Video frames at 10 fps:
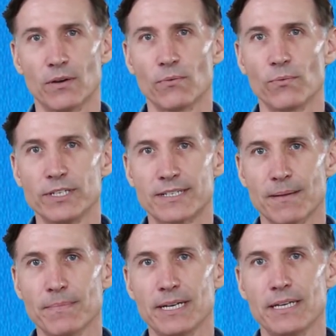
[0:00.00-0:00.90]
when
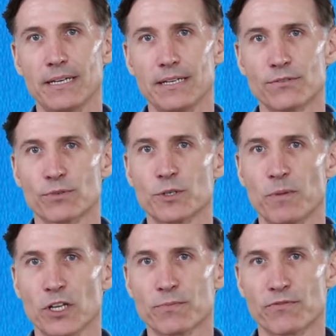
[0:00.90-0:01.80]
somebody is
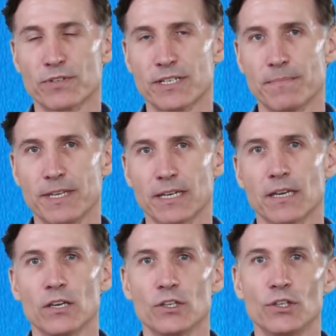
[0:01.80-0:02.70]
responsible for something,
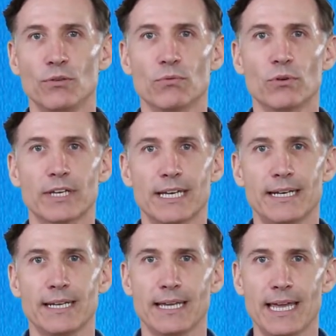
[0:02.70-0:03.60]
you will
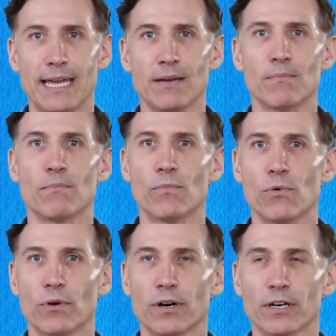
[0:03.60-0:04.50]
get a
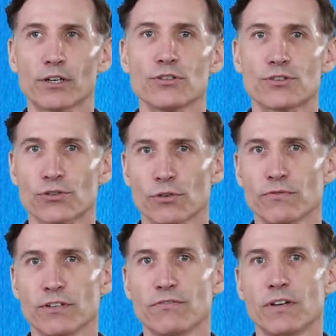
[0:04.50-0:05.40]
more
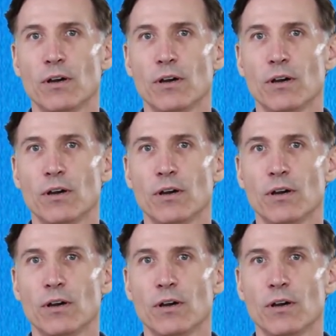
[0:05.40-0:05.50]
conservative